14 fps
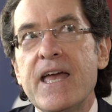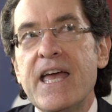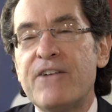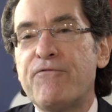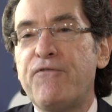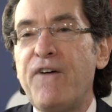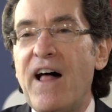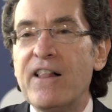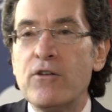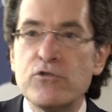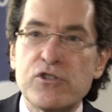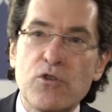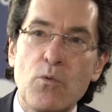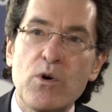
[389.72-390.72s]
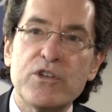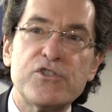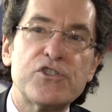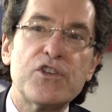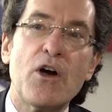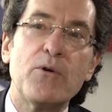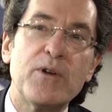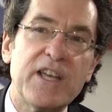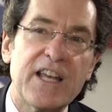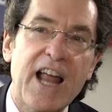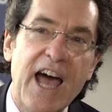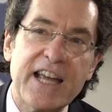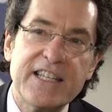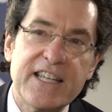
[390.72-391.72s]
It follows the
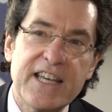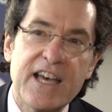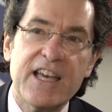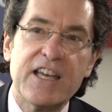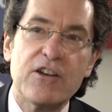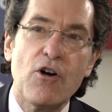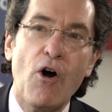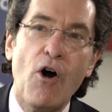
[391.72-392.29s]
Wilsonian idea in